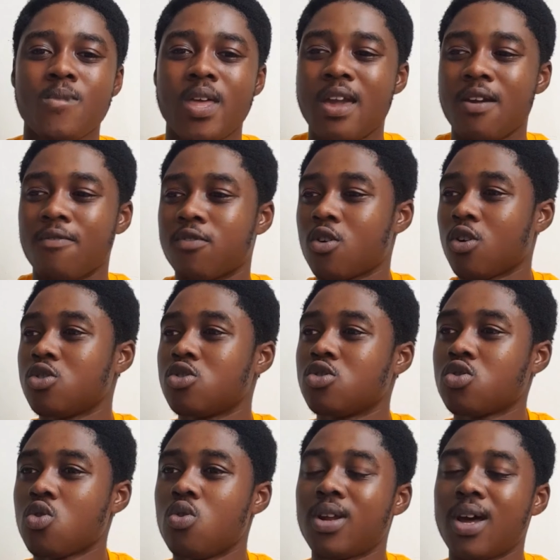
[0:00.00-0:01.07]
If God
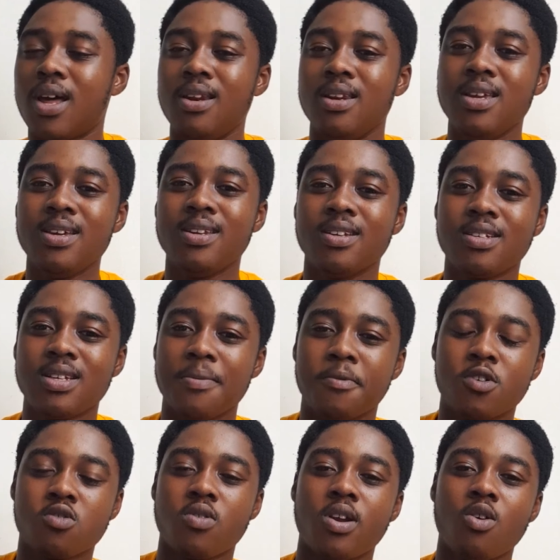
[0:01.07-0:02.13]
saw that leadership
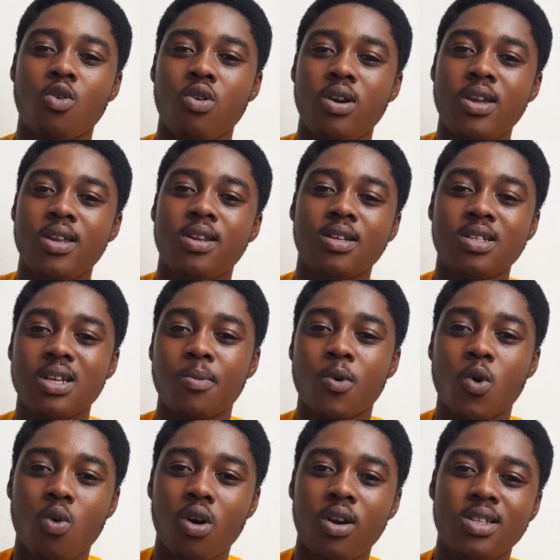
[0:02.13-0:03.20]
trait or leadership
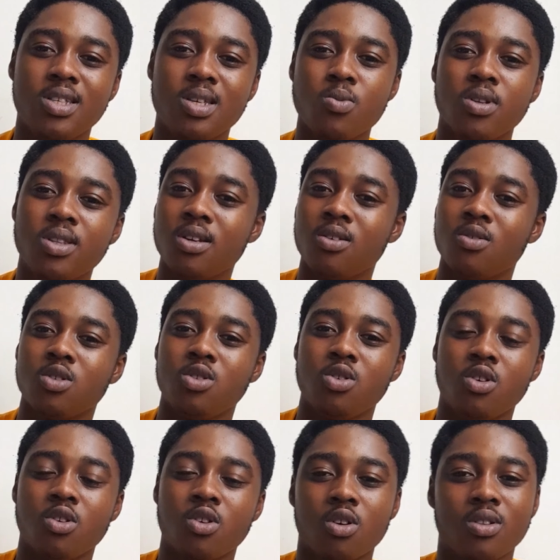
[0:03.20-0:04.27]
quality within us, do
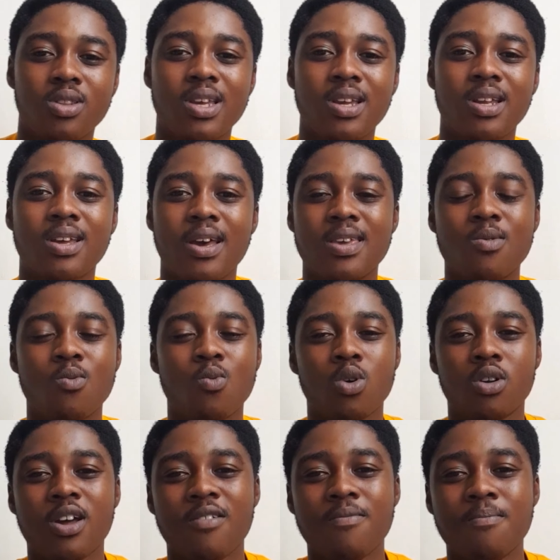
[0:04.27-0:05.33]
you not think that he
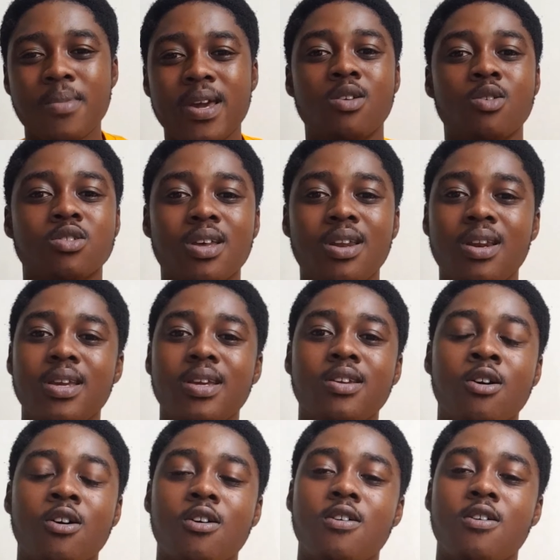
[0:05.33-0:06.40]
wouldn't have made us a leader?